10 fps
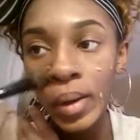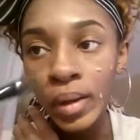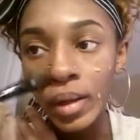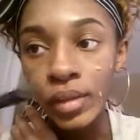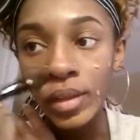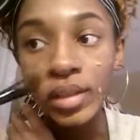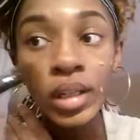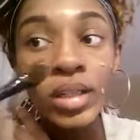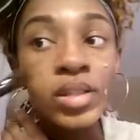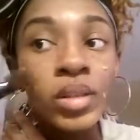And if I
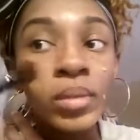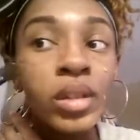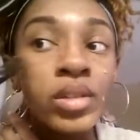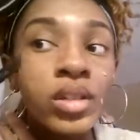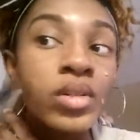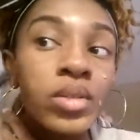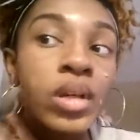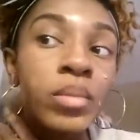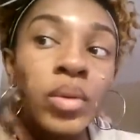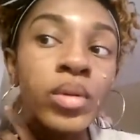think it's too much, I use
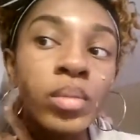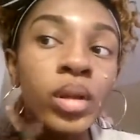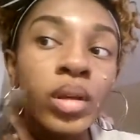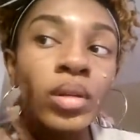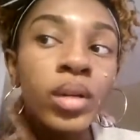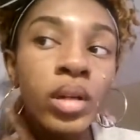that beauty blender.